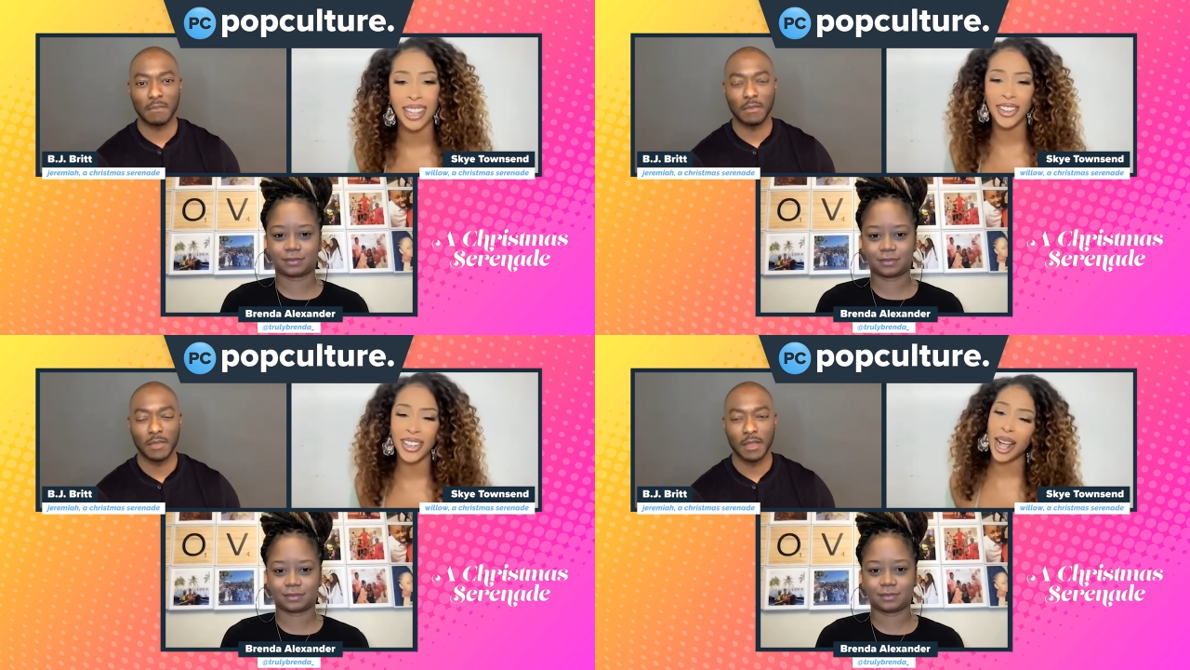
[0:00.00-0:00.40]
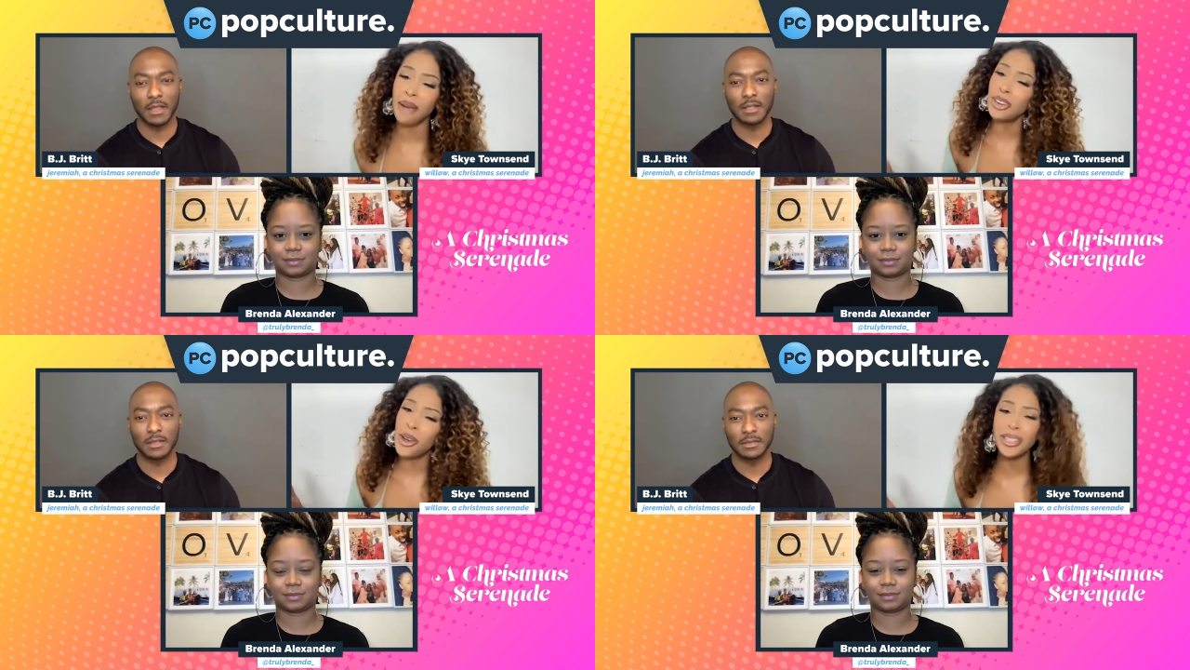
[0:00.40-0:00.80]
Speaker 1: they're like, I'm
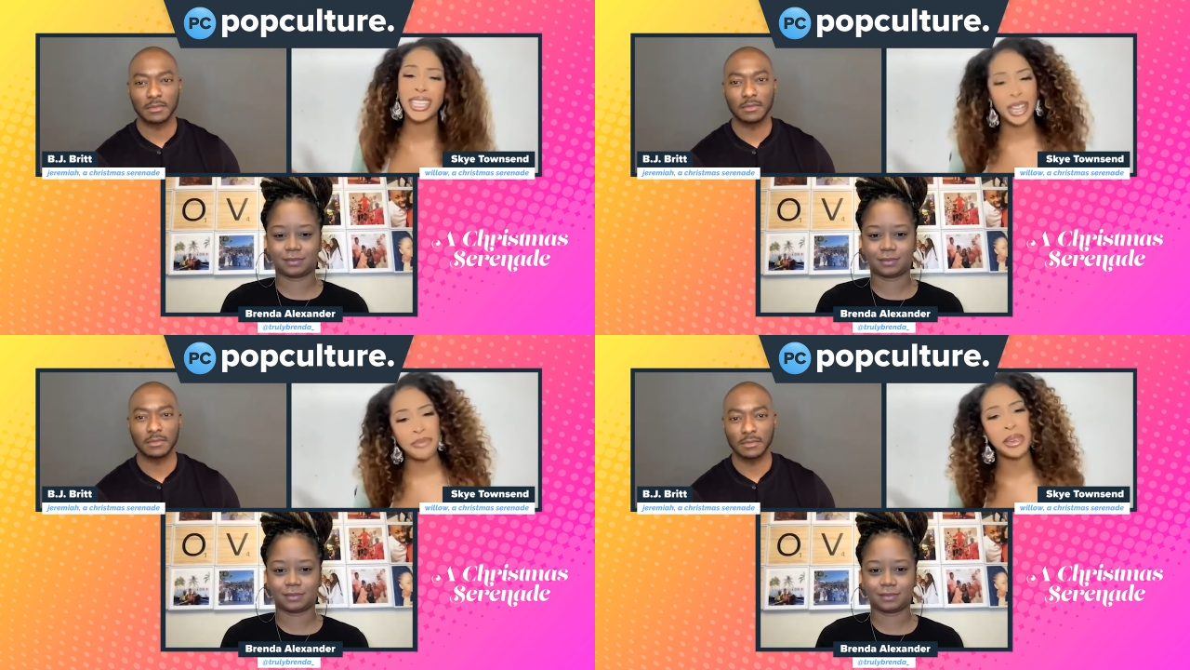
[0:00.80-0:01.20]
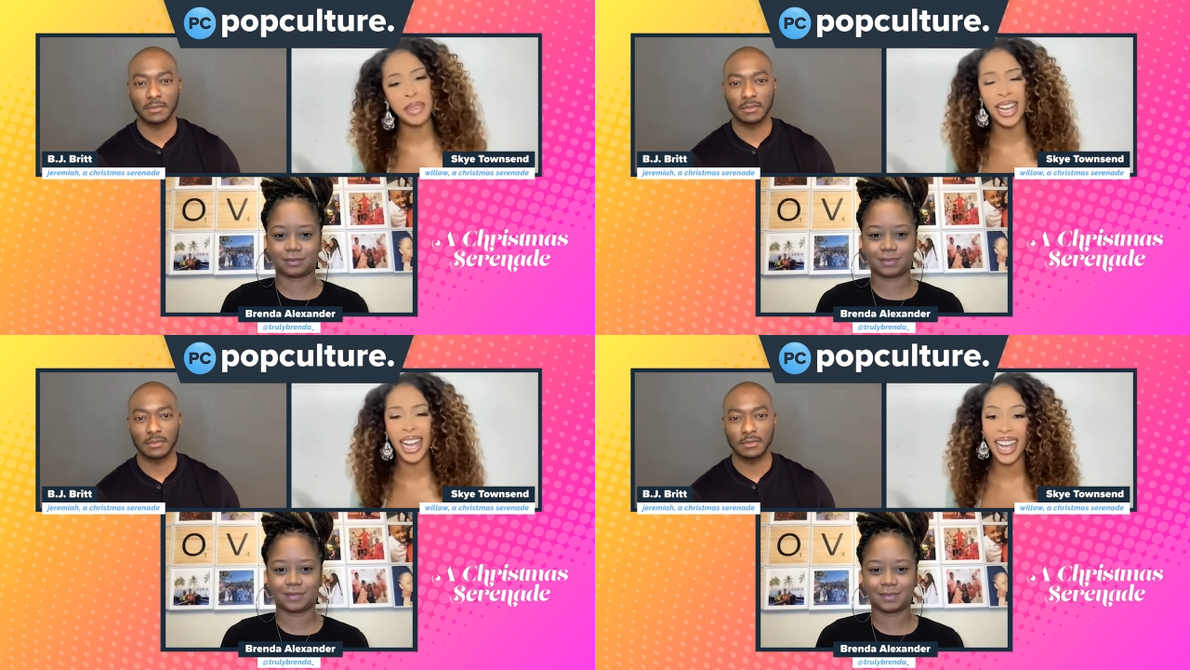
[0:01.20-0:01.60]
lonely, come give me a
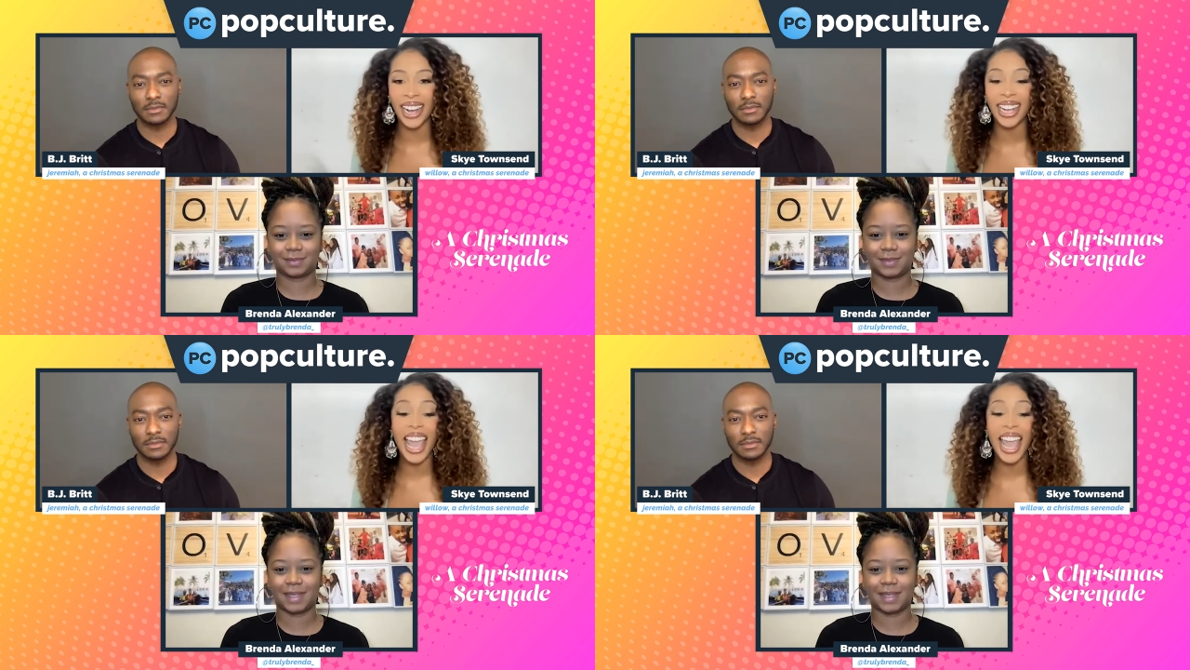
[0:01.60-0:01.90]
hug.